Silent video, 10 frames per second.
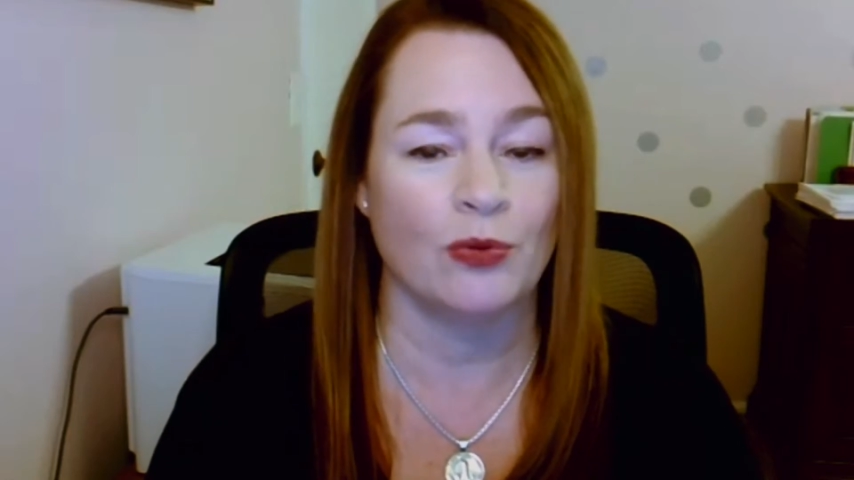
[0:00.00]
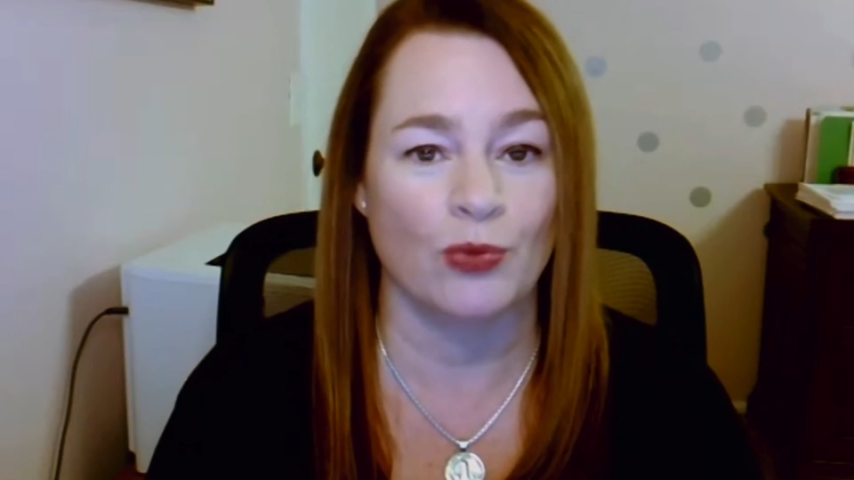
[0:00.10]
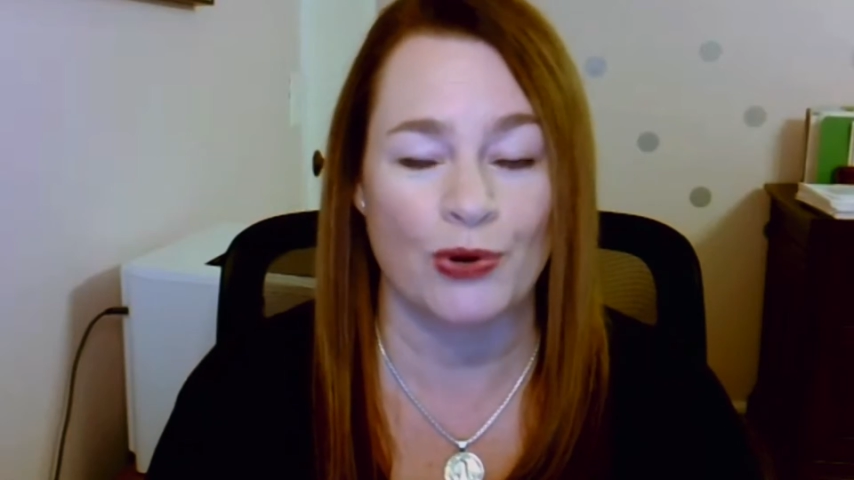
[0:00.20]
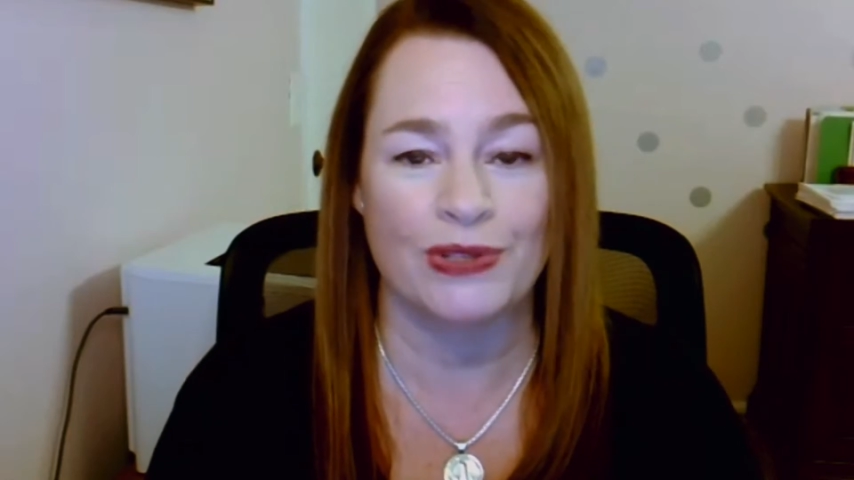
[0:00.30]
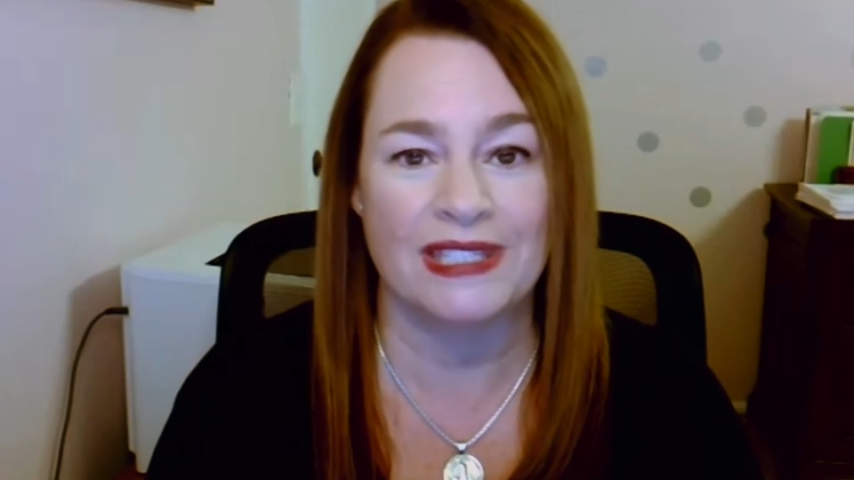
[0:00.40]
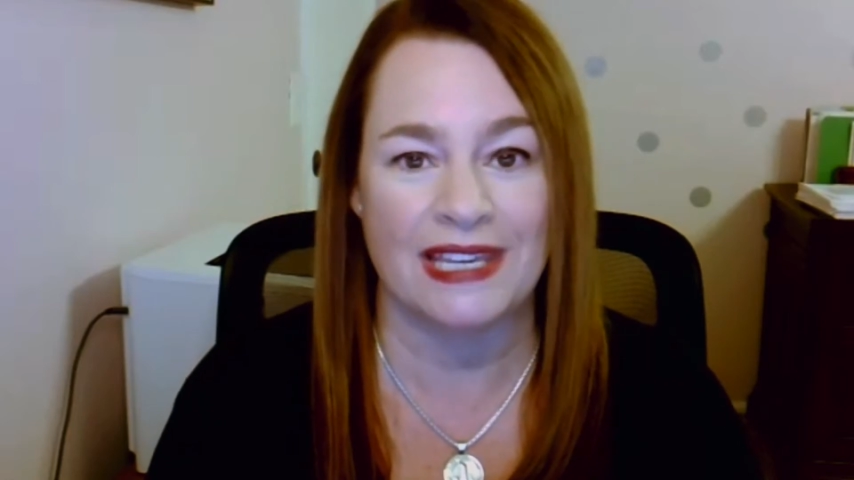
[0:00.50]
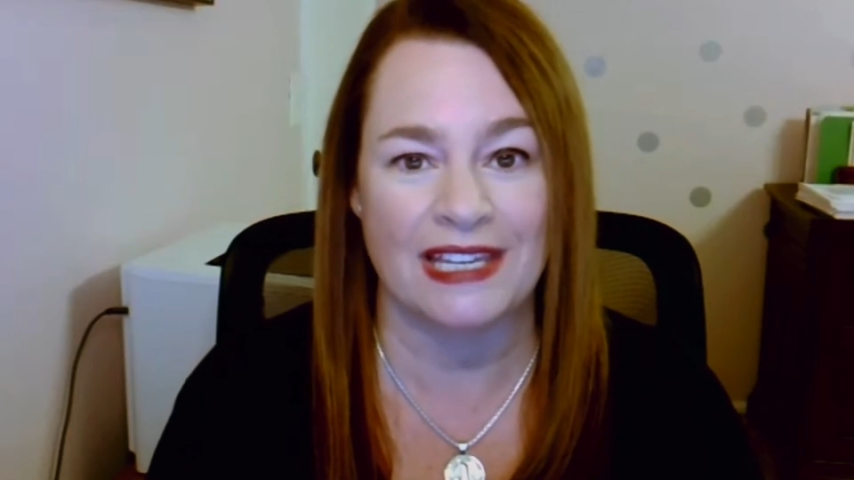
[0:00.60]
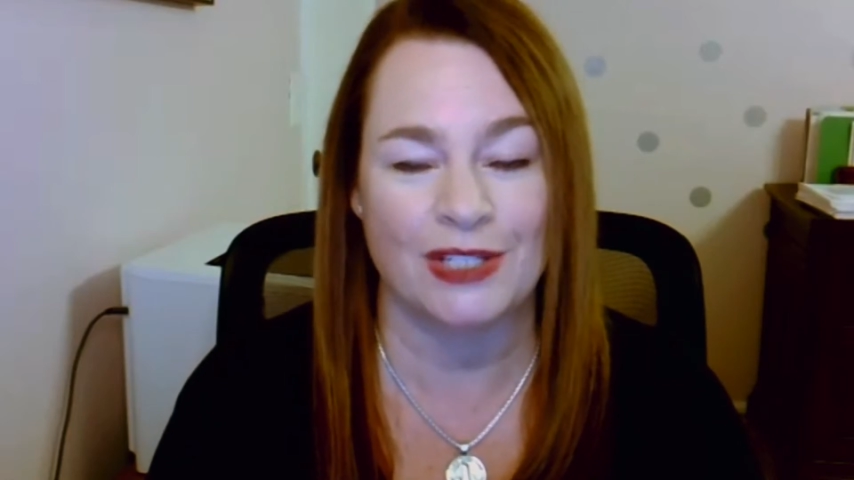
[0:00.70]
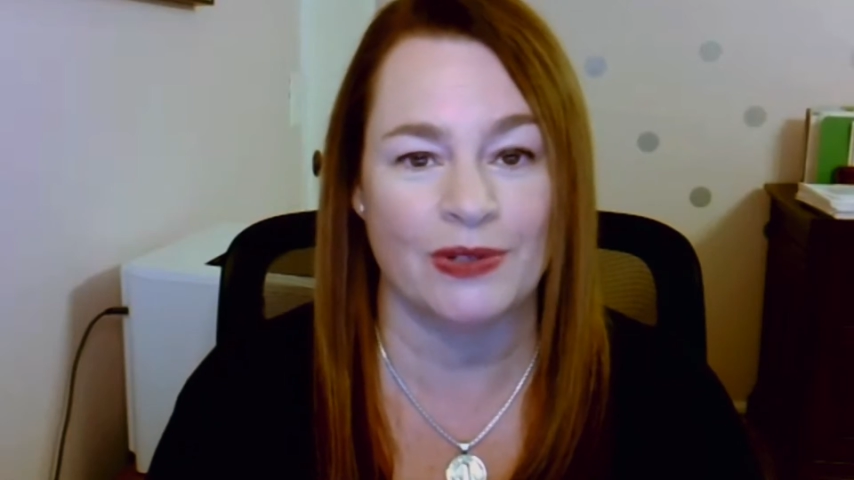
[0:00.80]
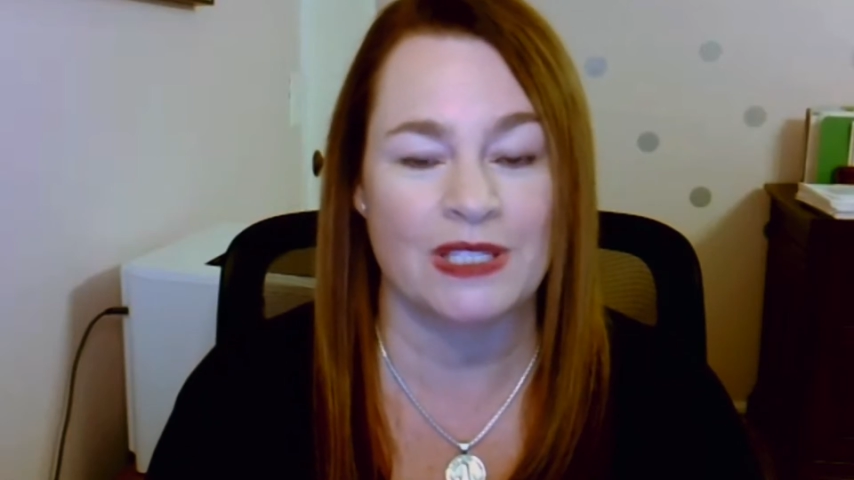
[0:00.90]
row
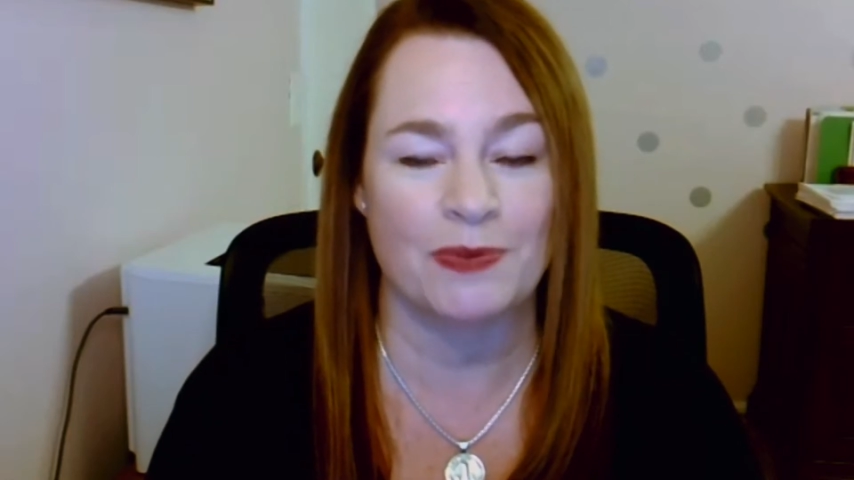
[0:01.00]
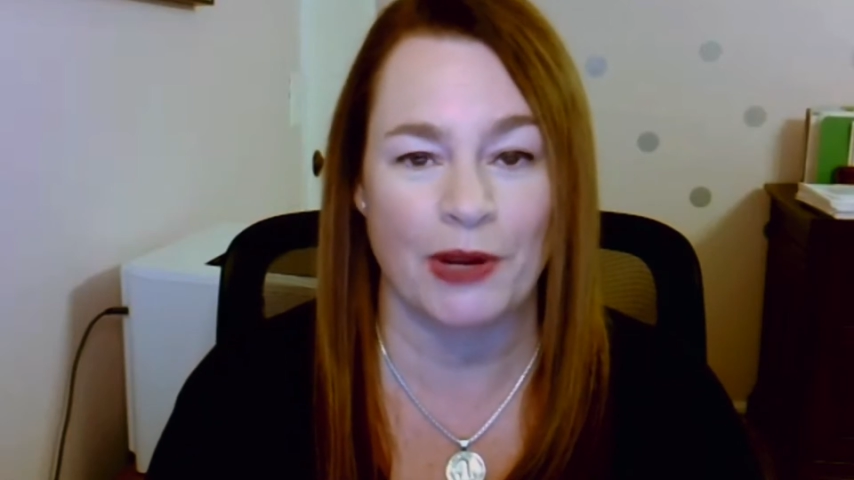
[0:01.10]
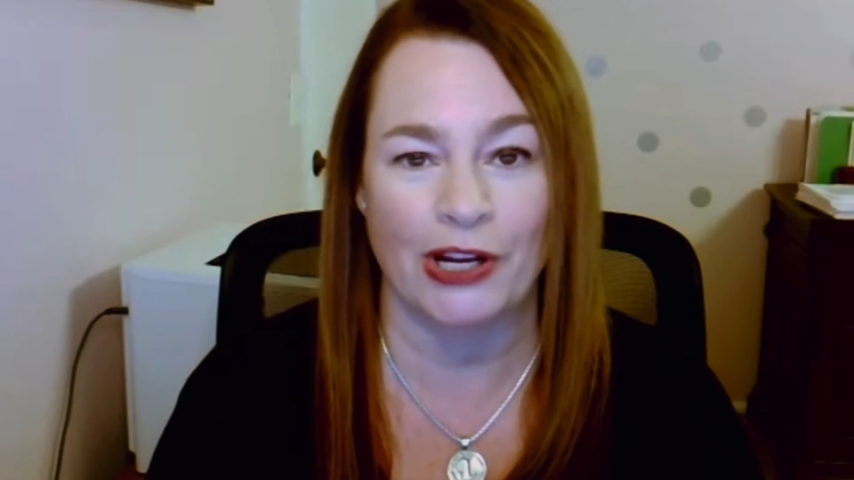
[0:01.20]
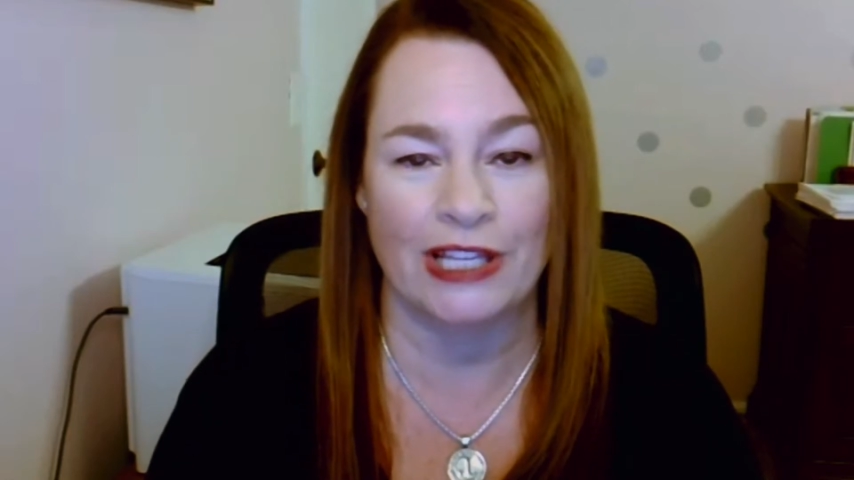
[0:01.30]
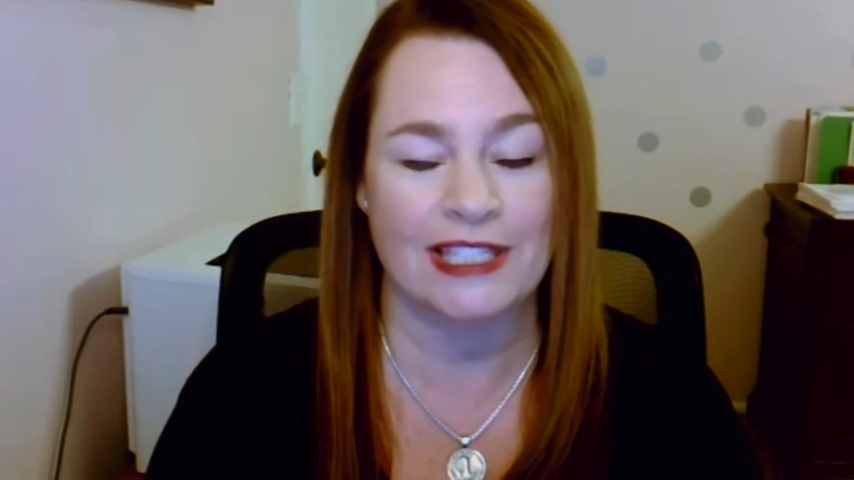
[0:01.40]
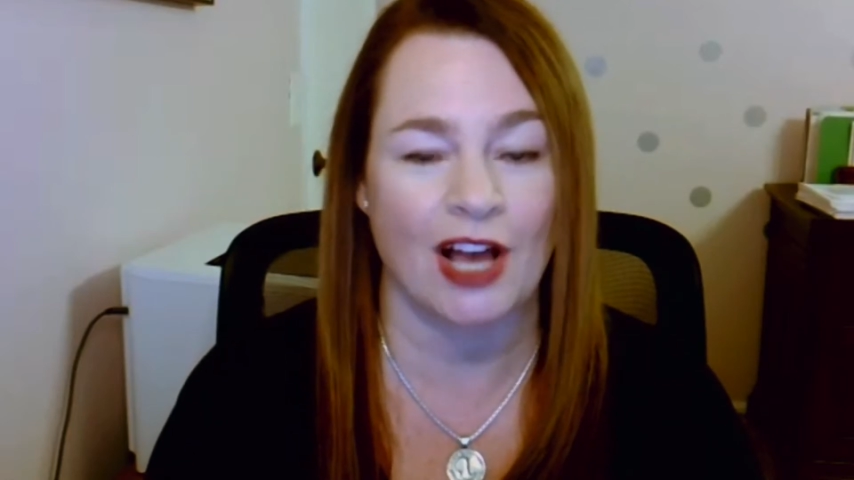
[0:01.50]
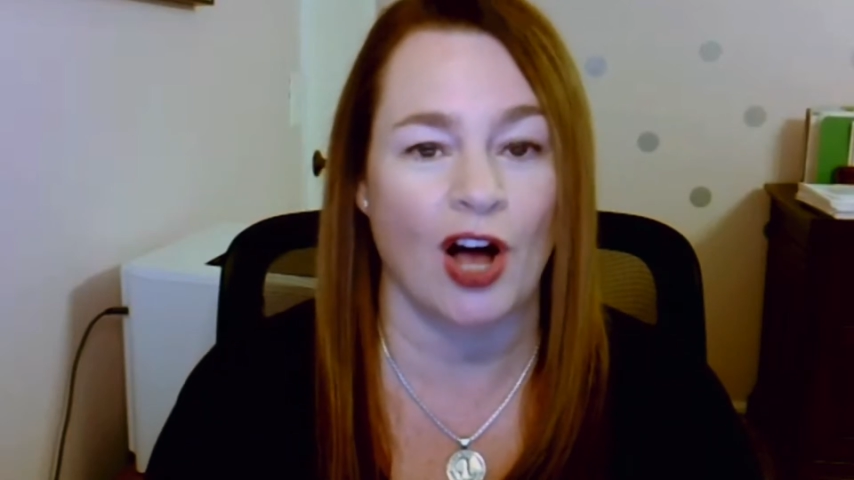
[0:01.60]
seat to experience